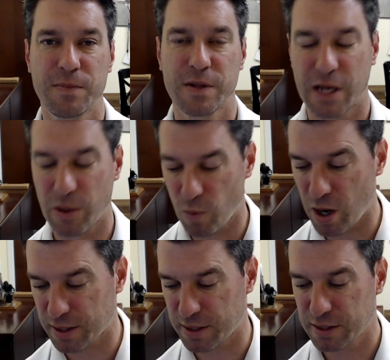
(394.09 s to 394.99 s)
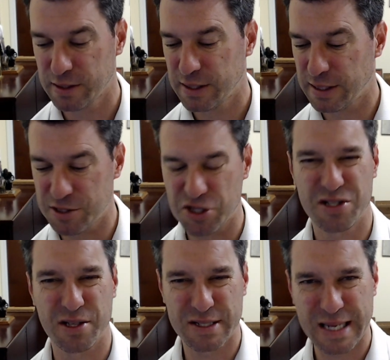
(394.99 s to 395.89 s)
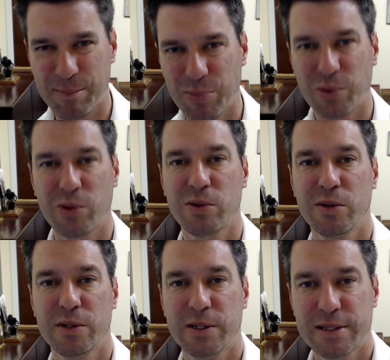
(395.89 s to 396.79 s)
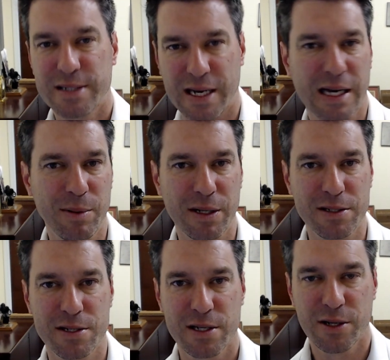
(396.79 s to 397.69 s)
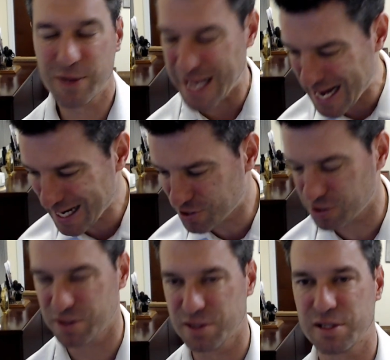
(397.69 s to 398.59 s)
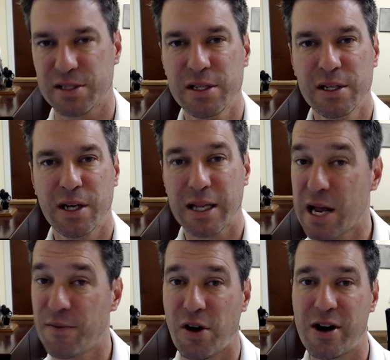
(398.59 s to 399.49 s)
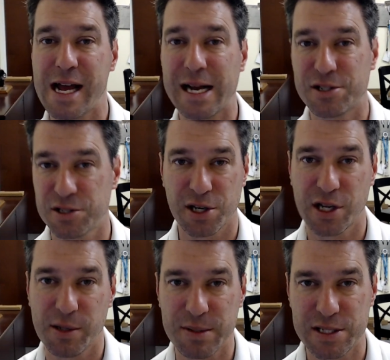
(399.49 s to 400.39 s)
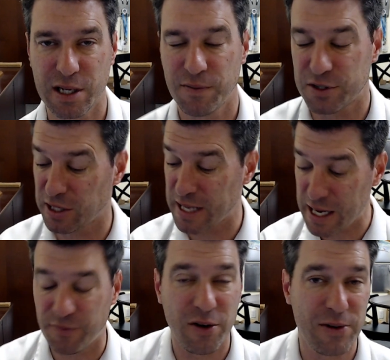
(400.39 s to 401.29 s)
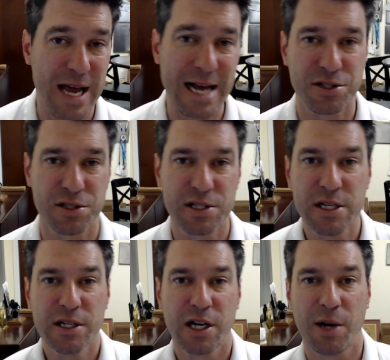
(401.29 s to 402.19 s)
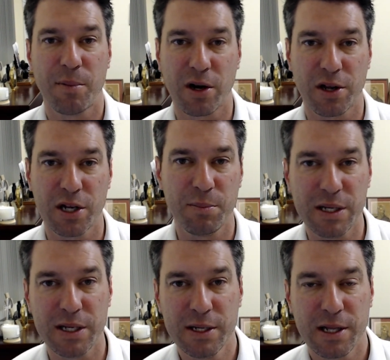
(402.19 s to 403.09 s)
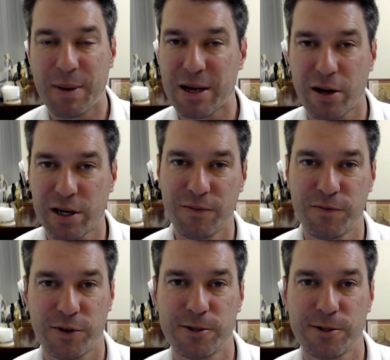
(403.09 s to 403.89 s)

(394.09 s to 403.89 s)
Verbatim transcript: I walk in just the temporal timings, reactions, and a lot of our reactions are going to be selfish. A lot of our reactions um, are going to be about our comfort.